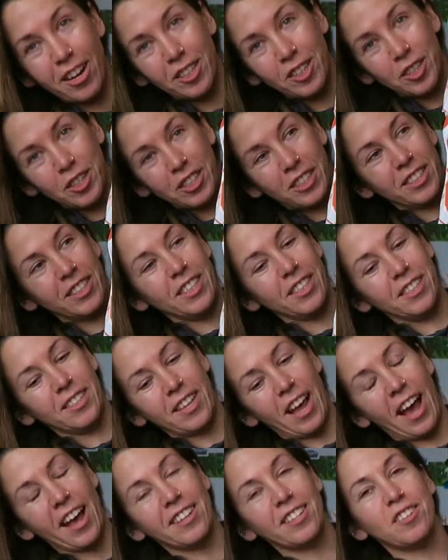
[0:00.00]
As you can see, the
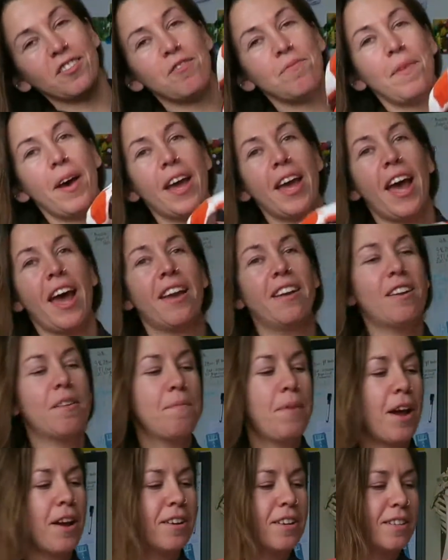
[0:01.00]
size of my head
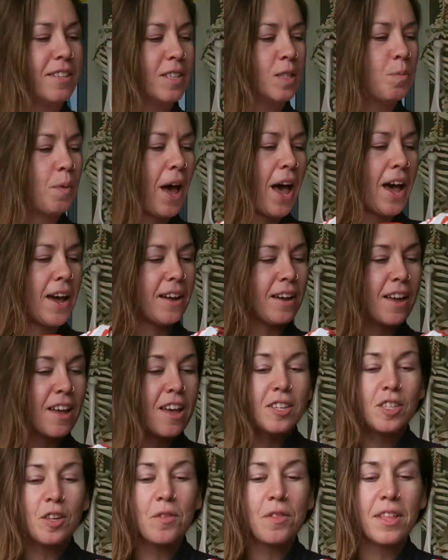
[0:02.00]
compared to this bag.
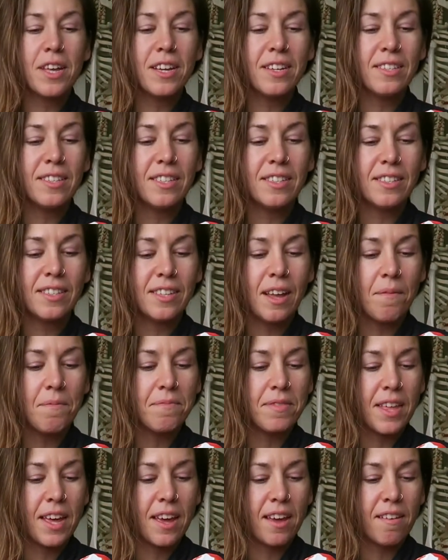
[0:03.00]
So this is
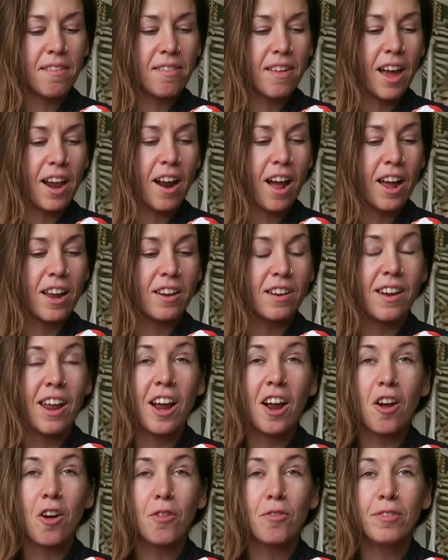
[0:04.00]
something that I
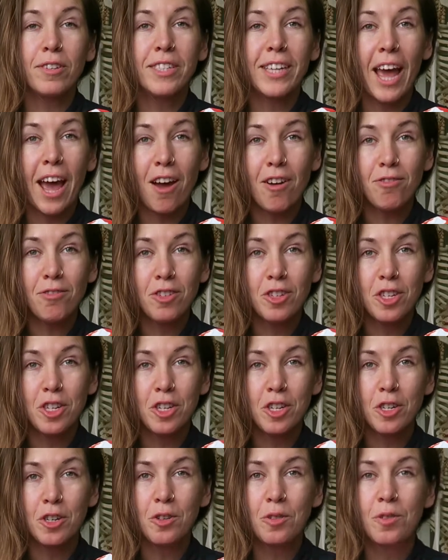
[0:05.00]
narrowed down
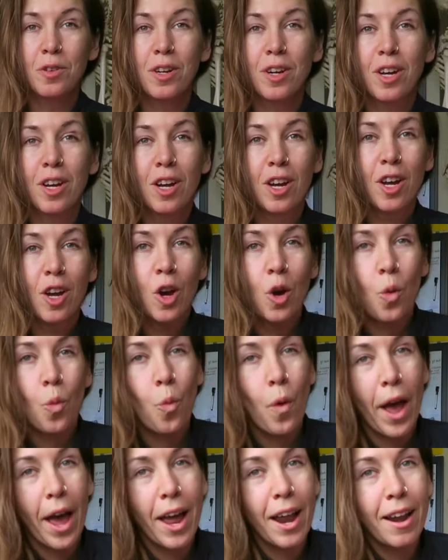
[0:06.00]
to
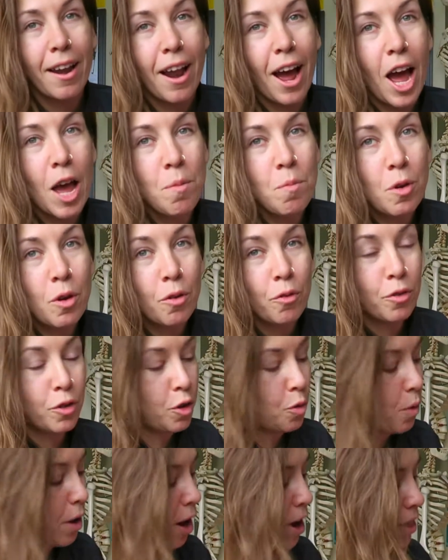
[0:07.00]
when I moved
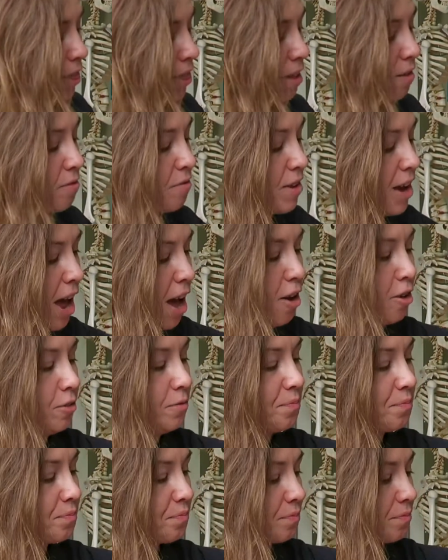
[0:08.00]
to where I live now.